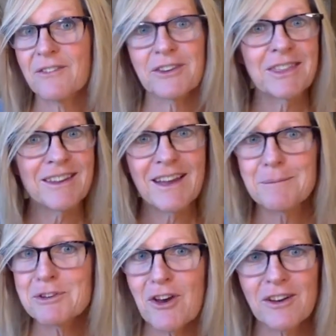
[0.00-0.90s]
Everything
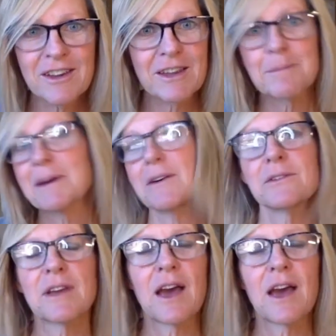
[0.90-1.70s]
I'm talking about,